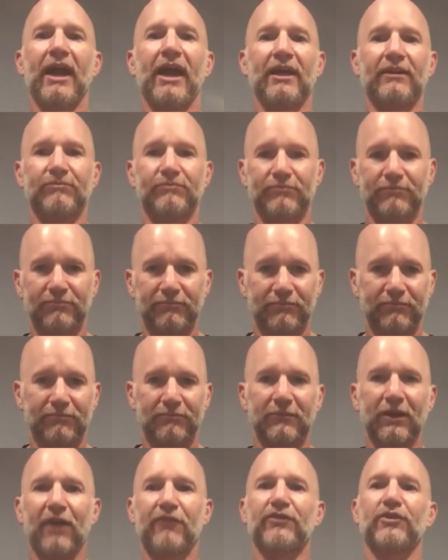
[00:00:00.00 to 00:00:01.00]
at
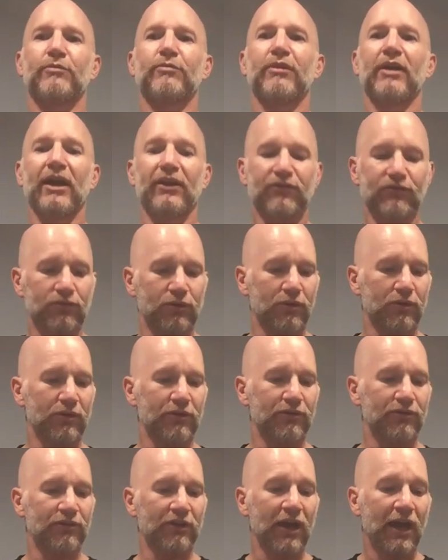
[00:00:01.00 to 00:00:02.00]
office supply
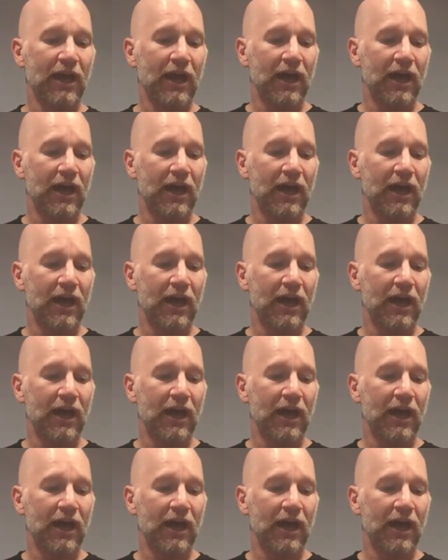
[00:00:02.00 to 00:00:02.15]
stores.